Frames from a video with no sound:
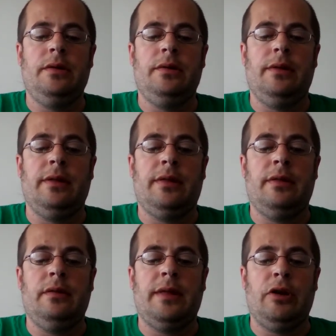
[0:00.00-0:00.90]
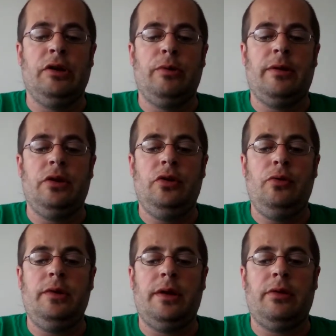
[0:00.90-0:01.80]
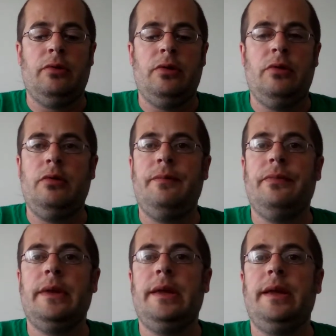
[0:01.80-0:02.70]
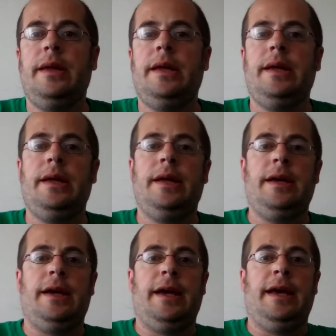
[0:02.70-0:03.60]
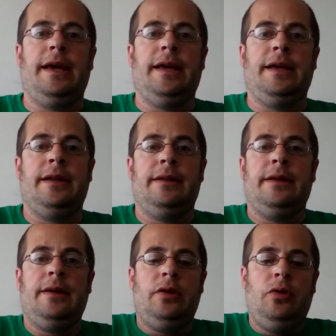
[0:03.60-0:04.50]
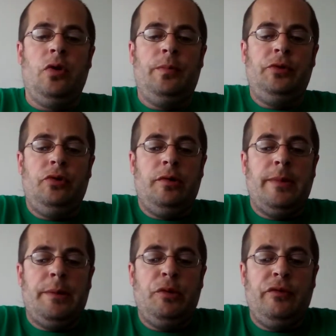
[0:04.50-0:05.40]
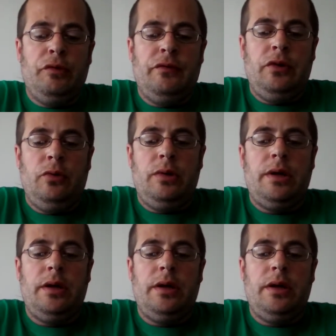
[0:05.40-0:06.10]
Does this sound interesting to you? Yes or no? And do hope you enjoy my movie review.